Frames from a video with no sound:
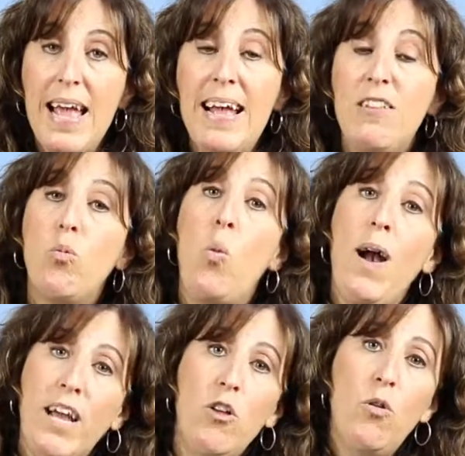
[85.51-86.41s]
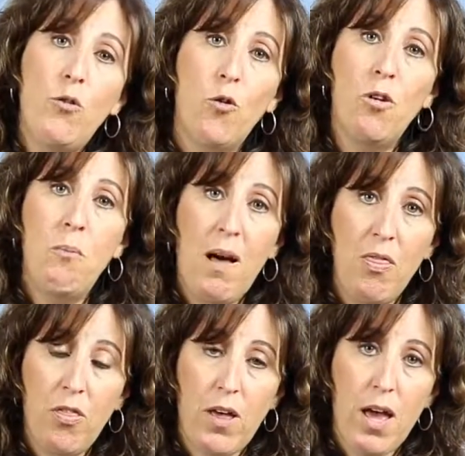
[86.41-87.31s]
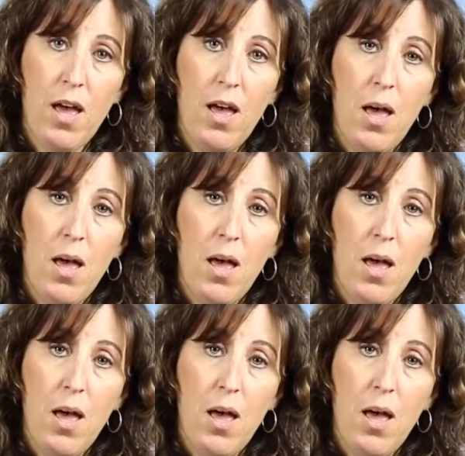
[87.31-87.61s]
it's what can you afford monthly.